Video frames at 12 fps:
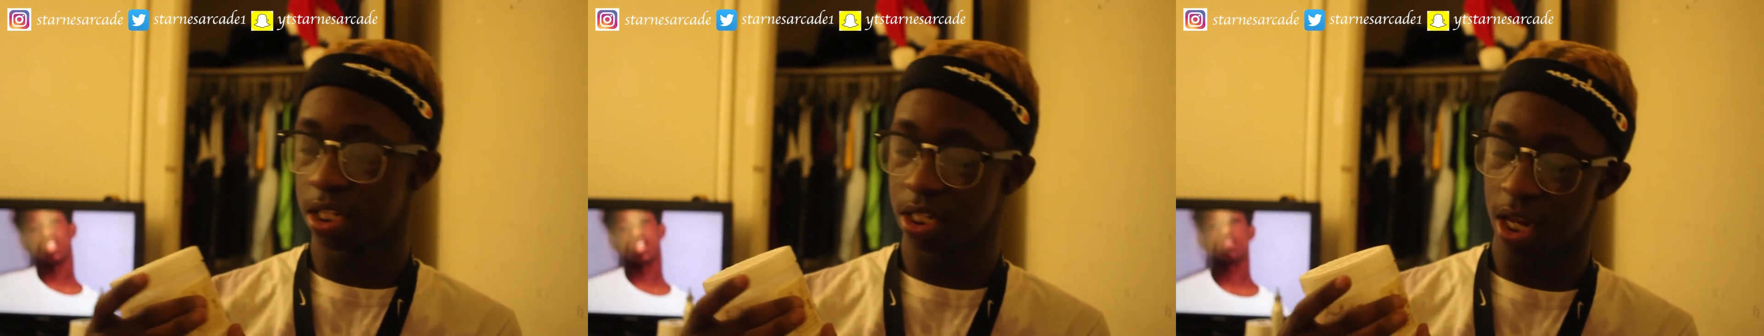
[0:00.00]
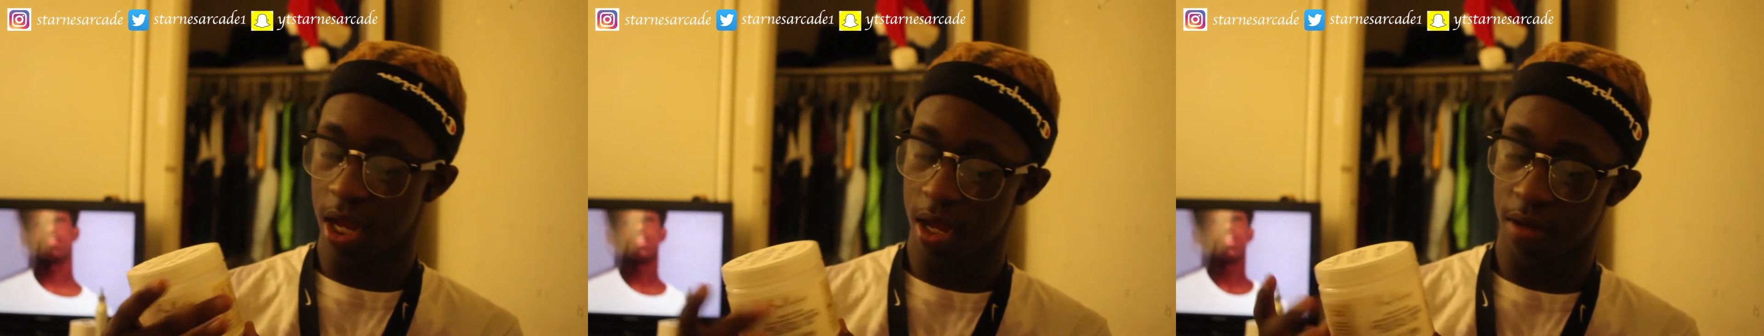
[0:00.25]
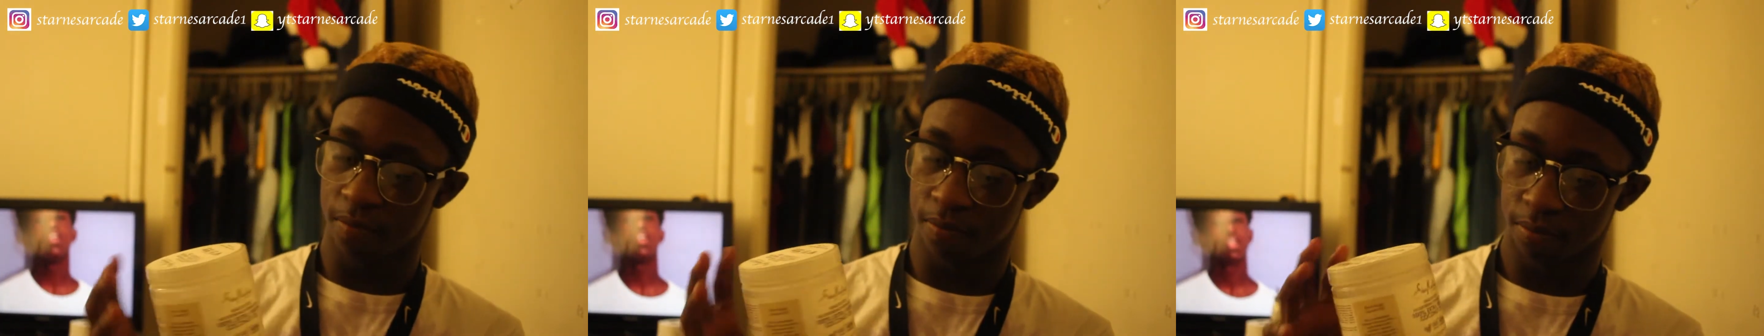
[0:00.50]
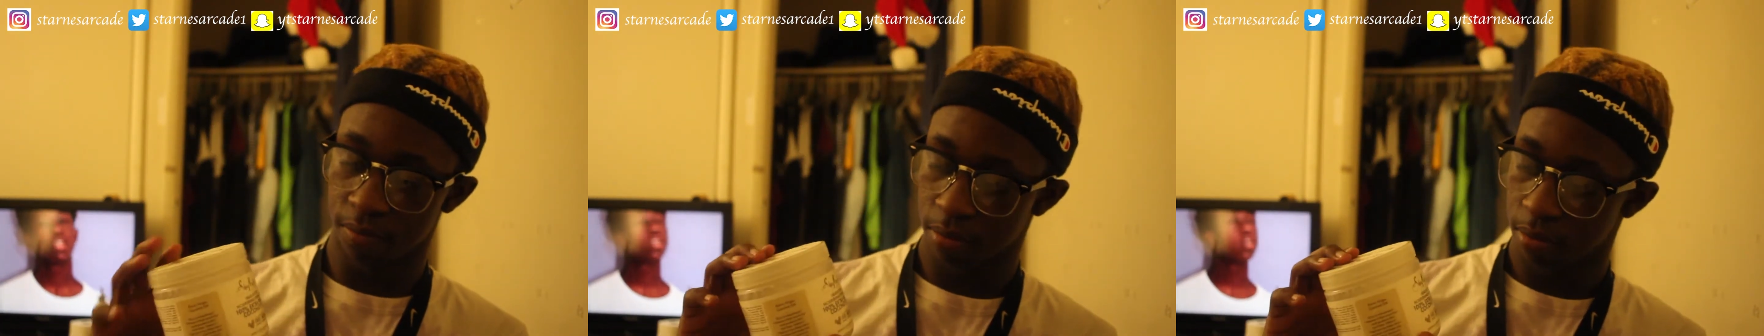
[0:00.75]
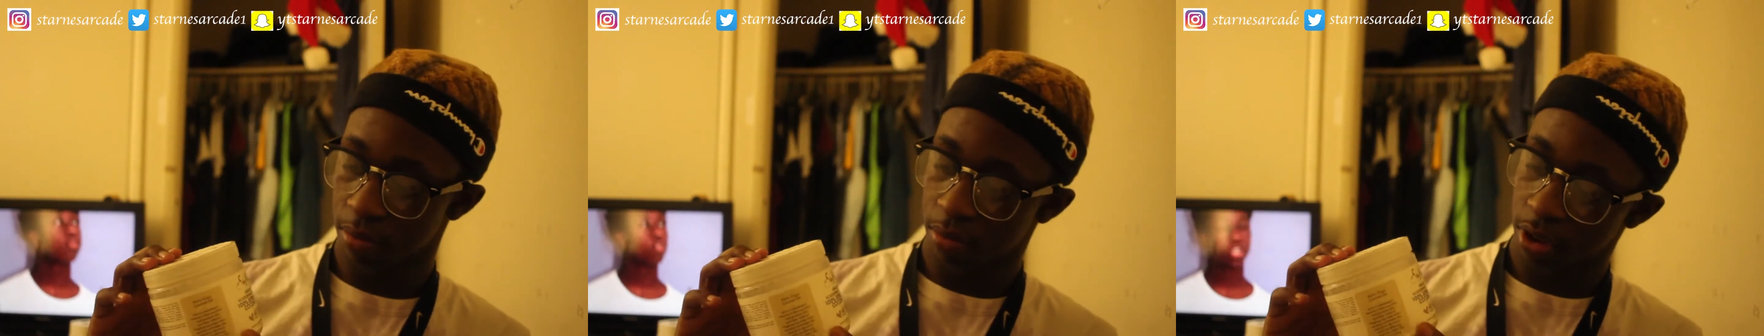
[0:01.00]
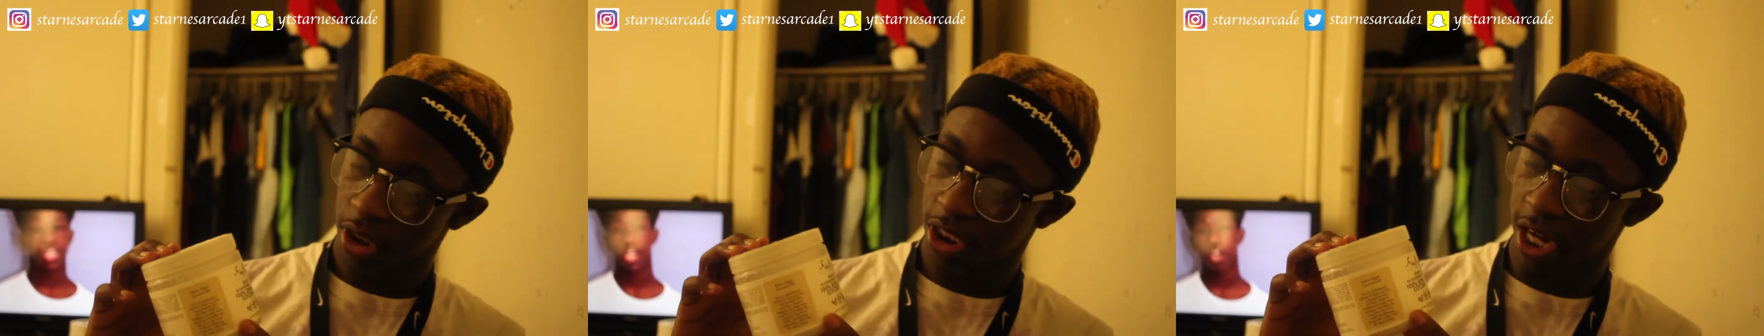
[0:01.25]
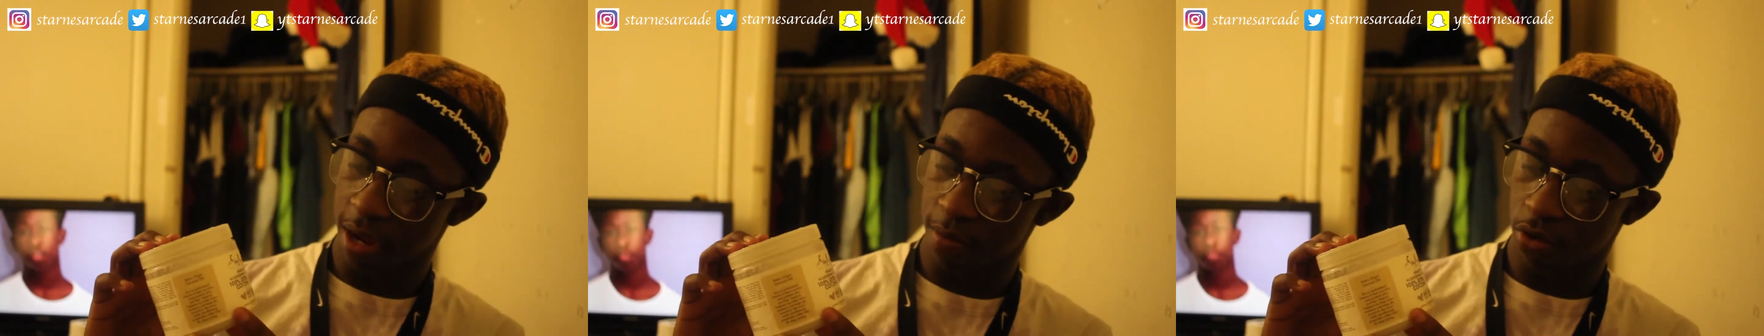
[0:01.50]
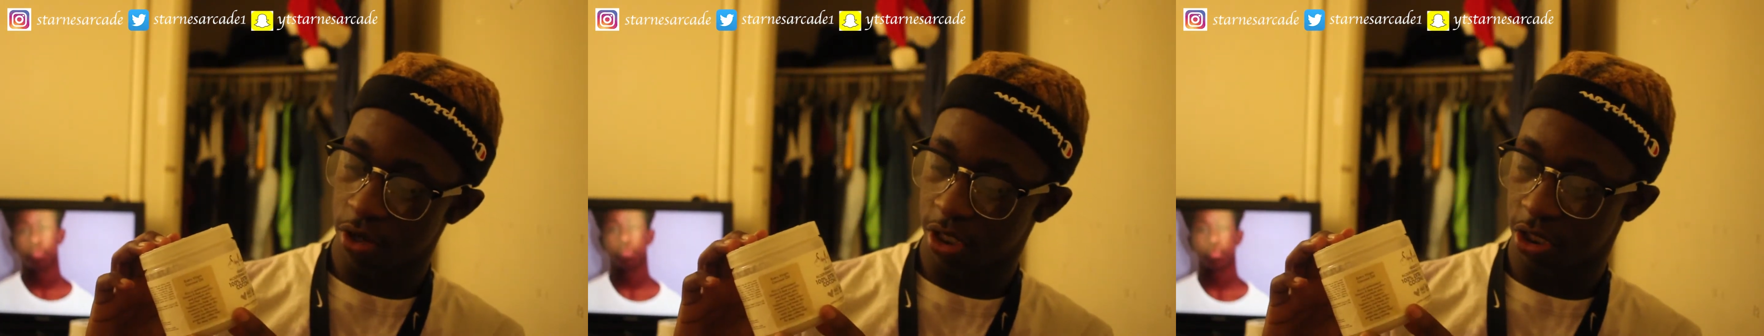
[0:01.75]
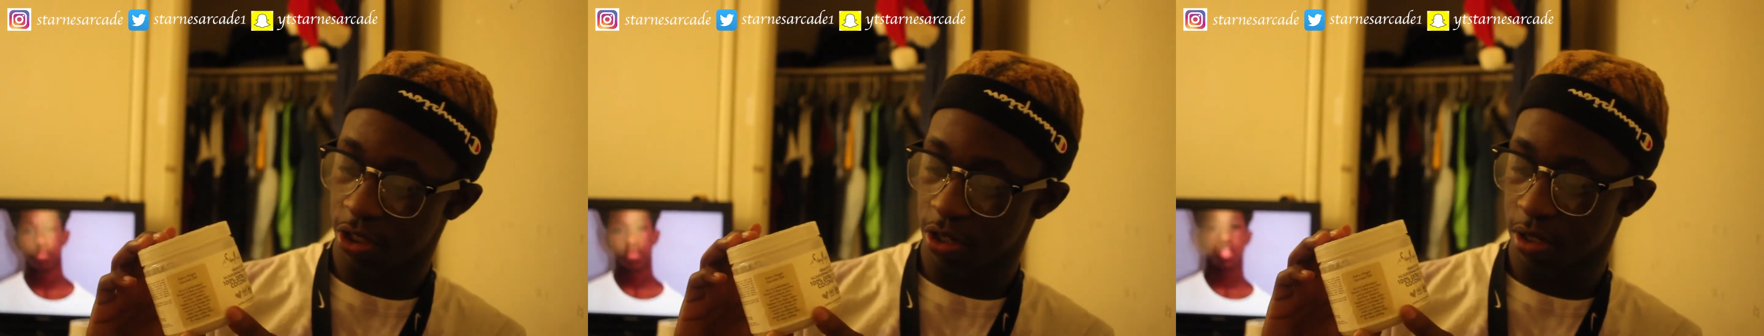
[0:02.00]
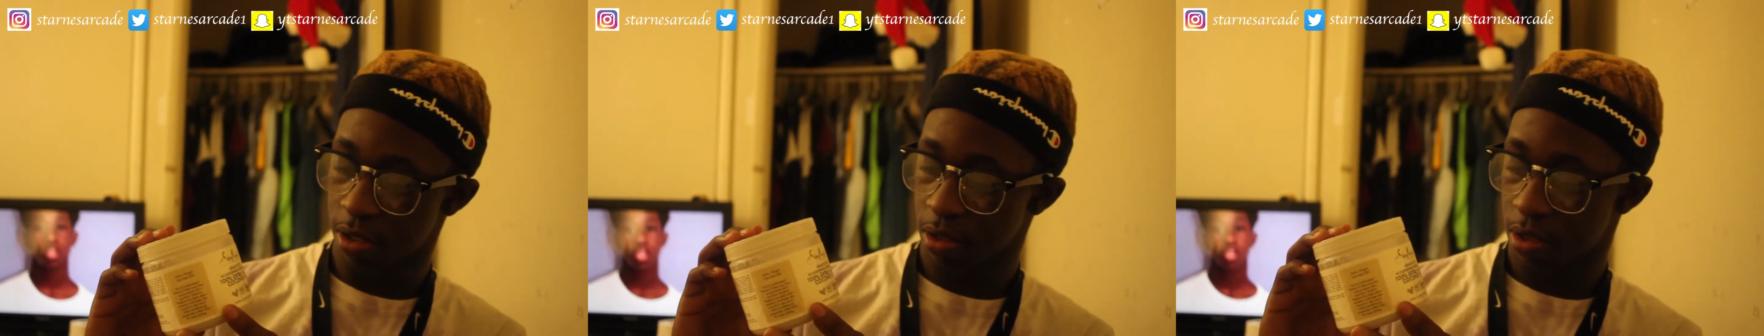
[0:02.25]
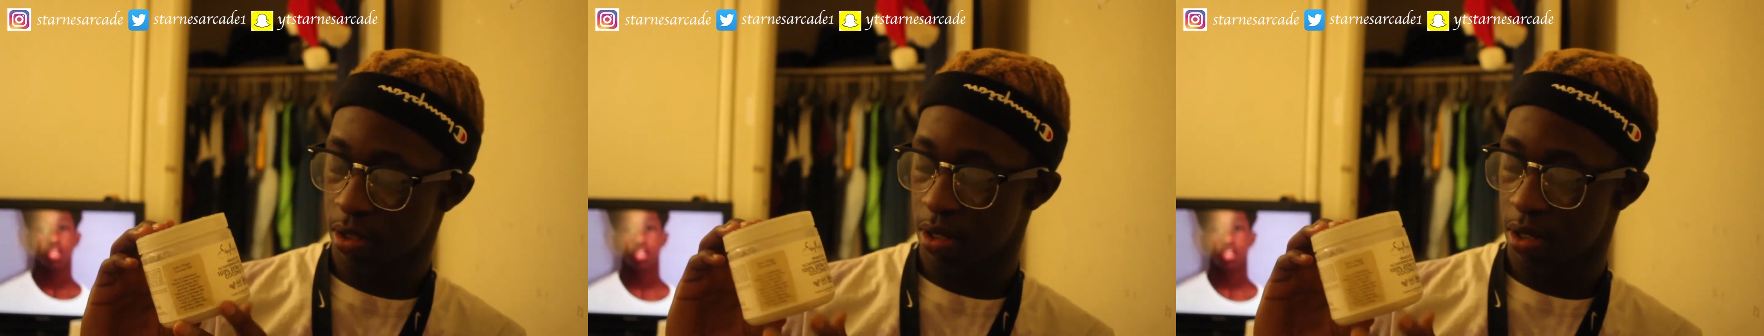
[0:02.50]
is Shea Moisture